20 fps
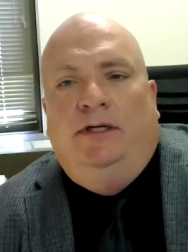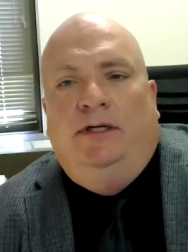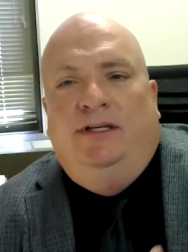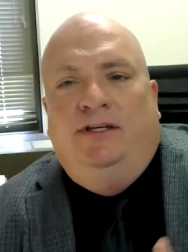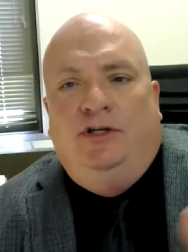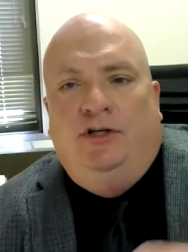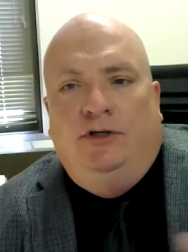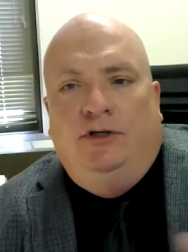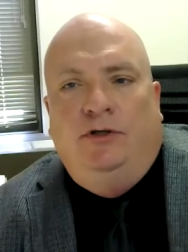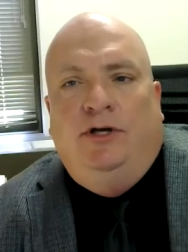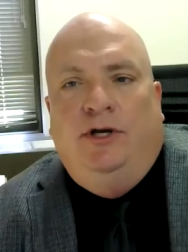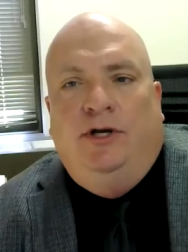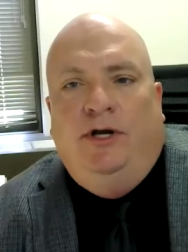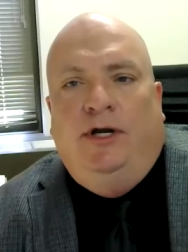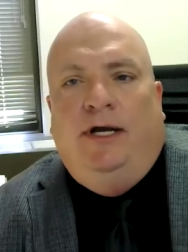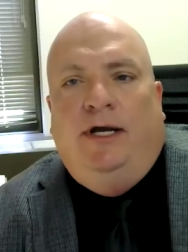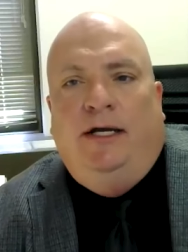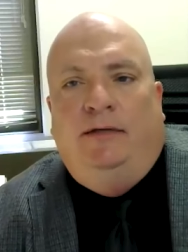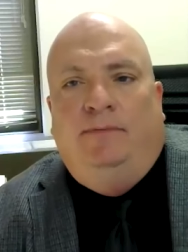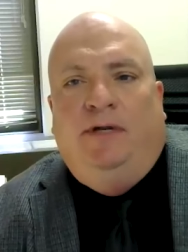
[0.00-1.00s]
should
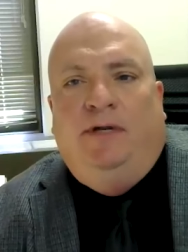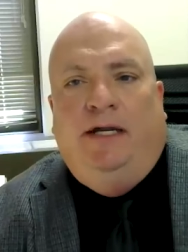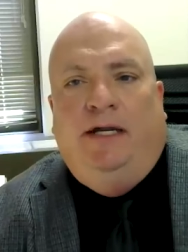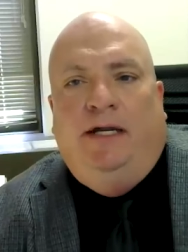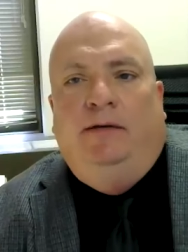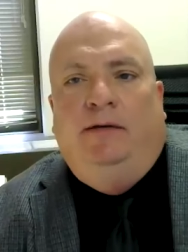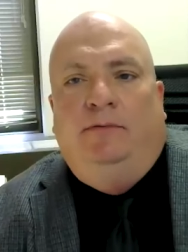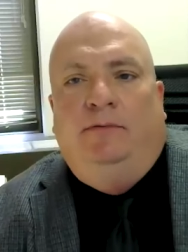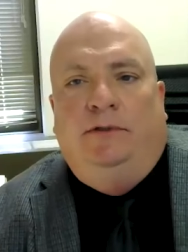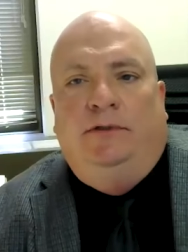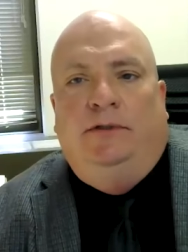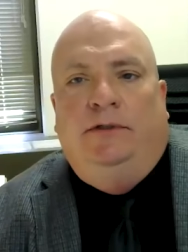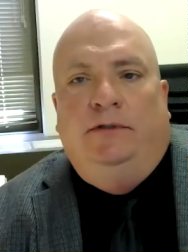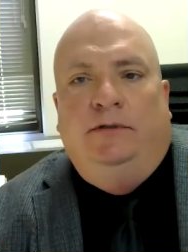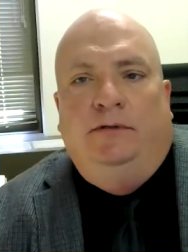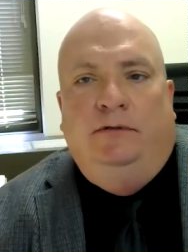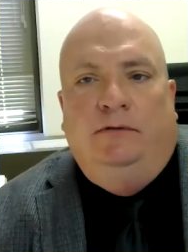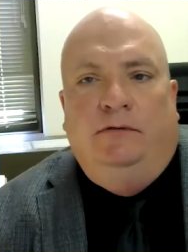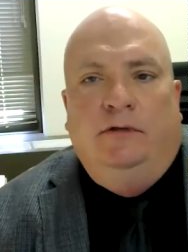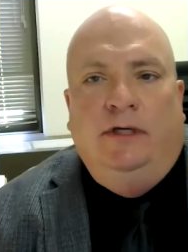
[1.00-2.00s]
not be able
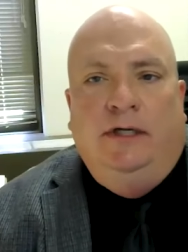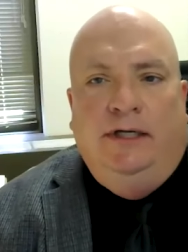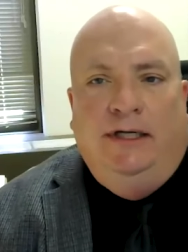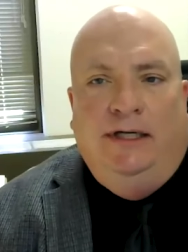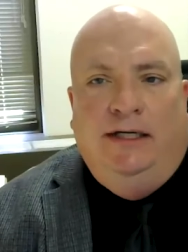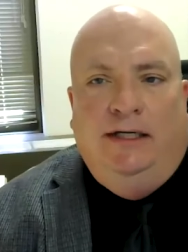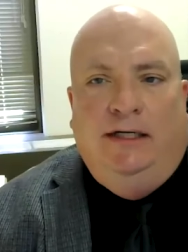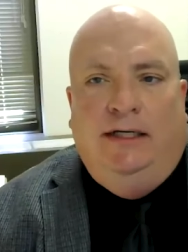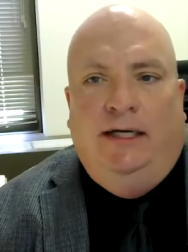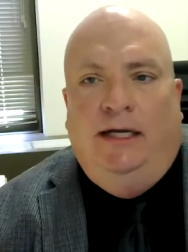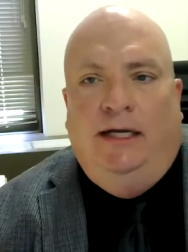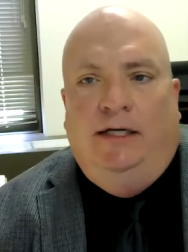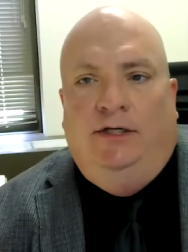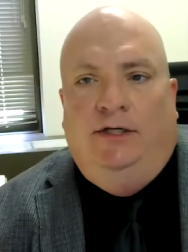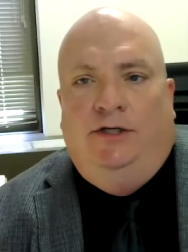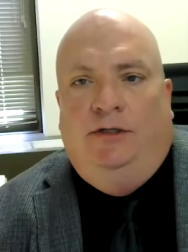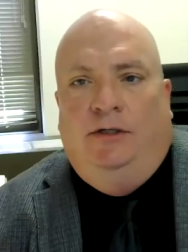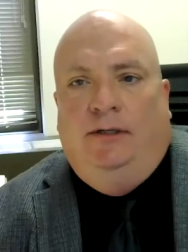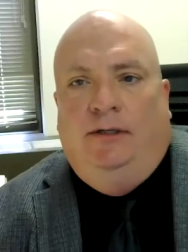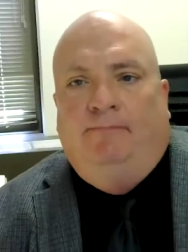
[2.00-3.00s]
to
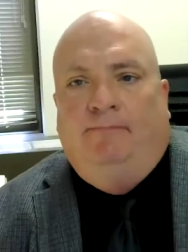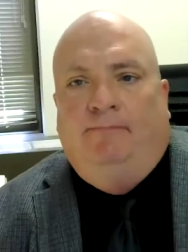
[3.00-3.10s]
engage in.